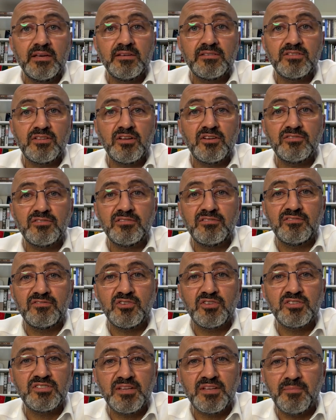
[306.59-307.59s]
It's not
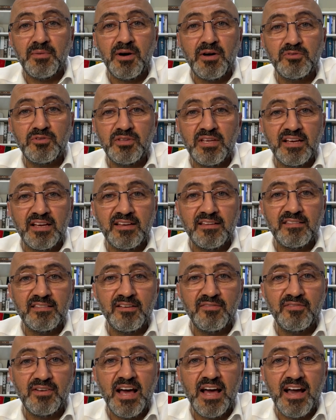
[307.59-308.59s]
just about taking
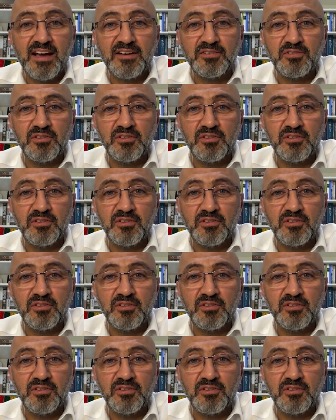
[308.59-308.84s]
the flag